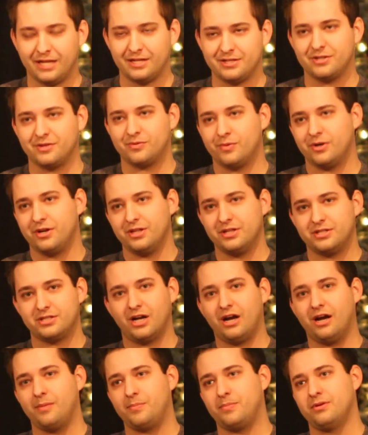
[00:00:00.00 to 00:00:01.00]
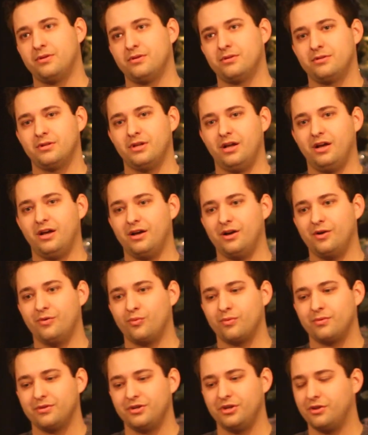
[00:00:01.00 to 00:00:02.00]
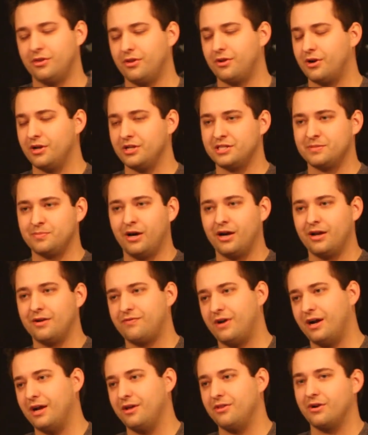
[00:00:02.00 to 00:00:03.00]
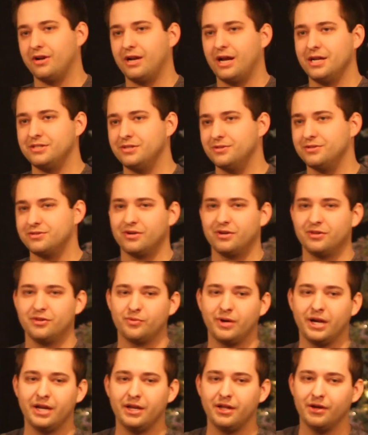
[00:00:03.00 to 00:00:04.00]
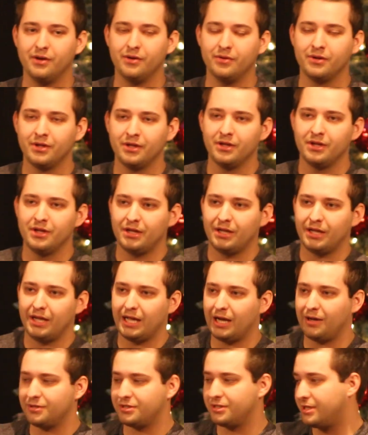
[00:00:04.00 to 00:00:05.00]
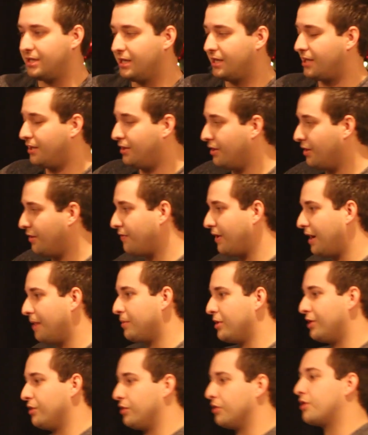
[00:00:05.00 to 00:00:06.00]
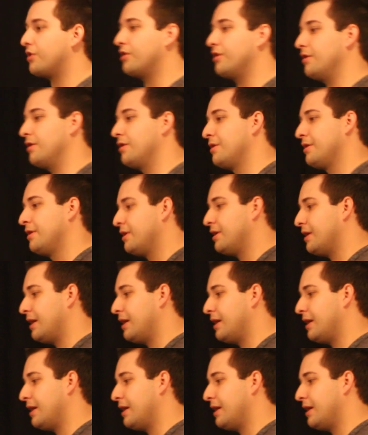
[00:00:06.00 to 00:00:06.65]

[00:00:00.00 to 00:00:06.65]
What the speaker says: of bands. They're one of the top. They're on Spotify, they're on iTunes, they're on the radio. And I was just thinking, if I'm going to learn,